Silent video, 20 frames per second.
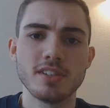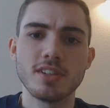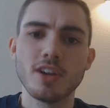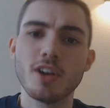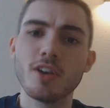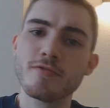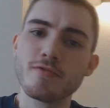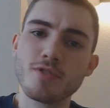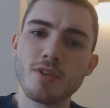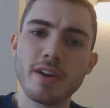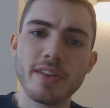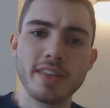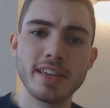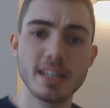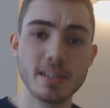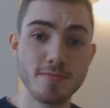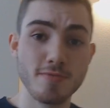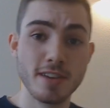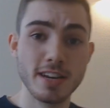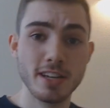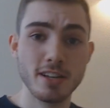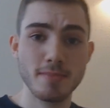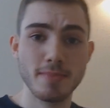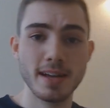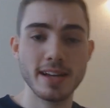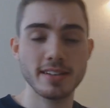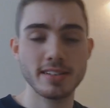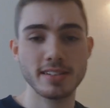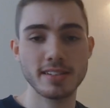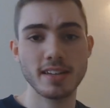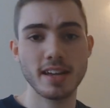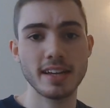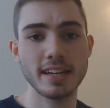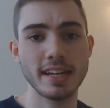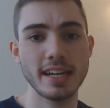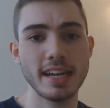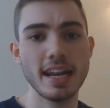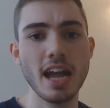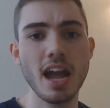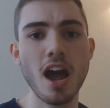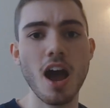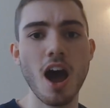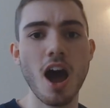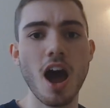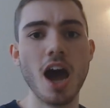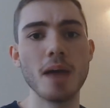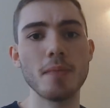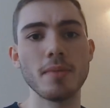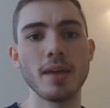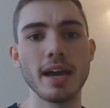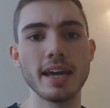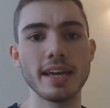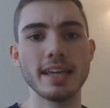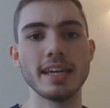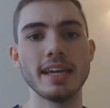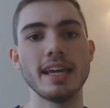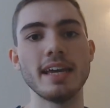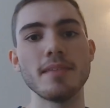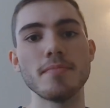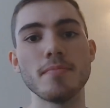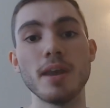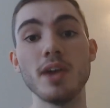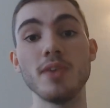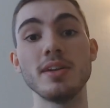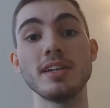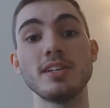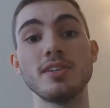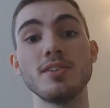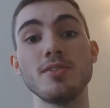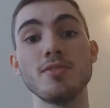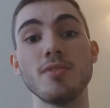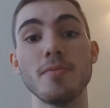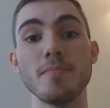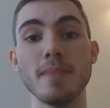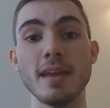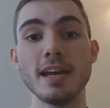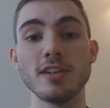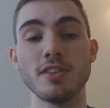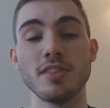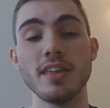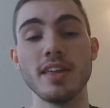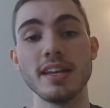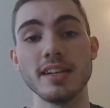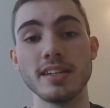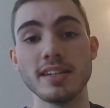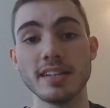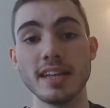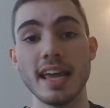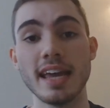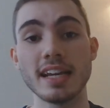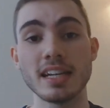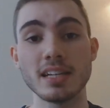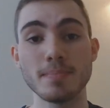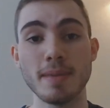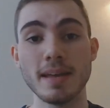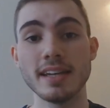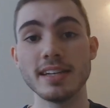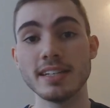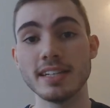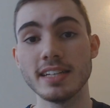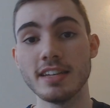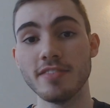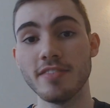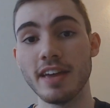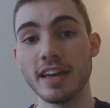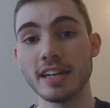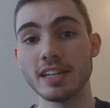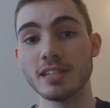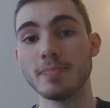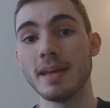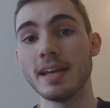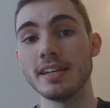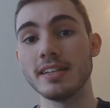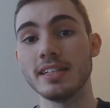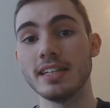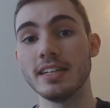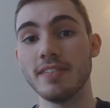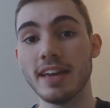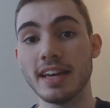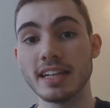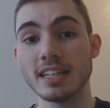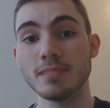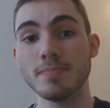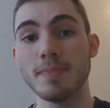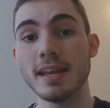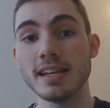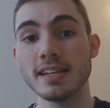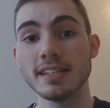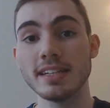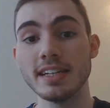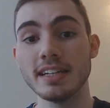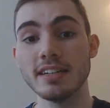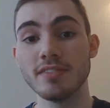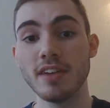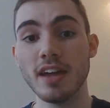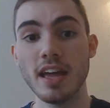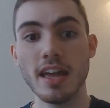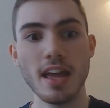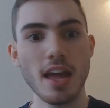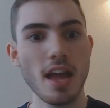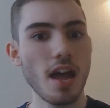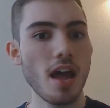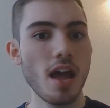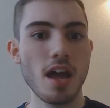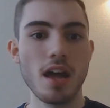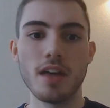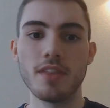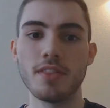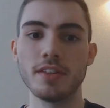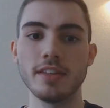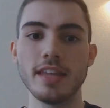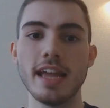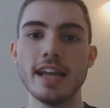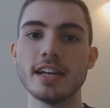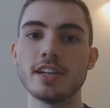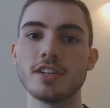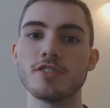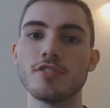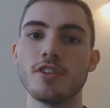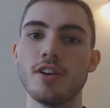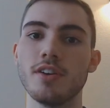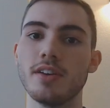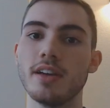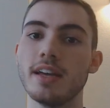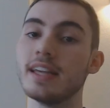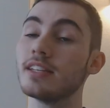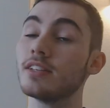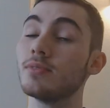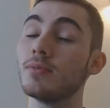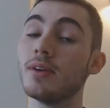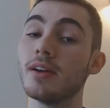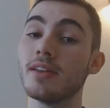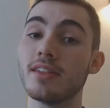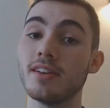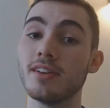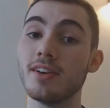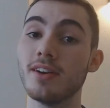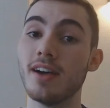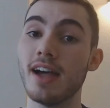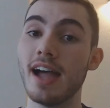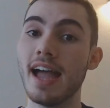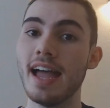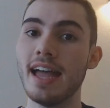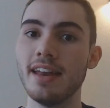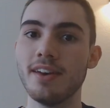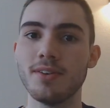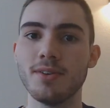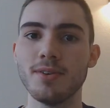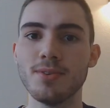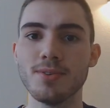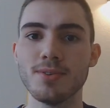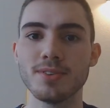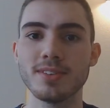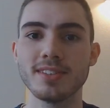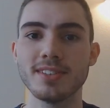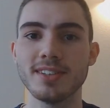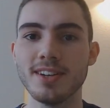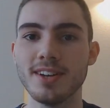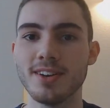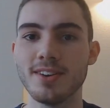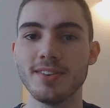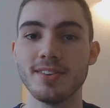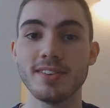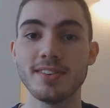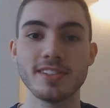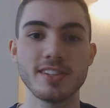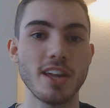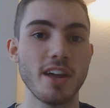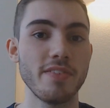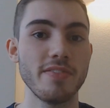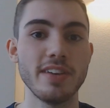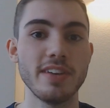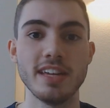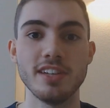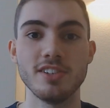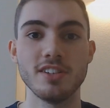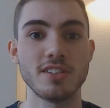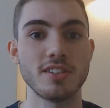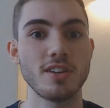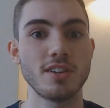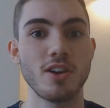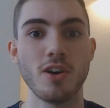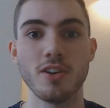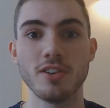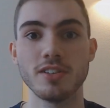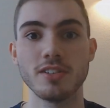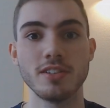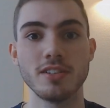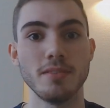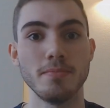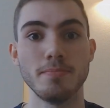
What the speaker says: Overall, I think it's a pretty good place to study. I'm liking it. My only two major things is expensive, expensive, expensive. The Danish krona isn't worth a lot, and also stuff here just costs a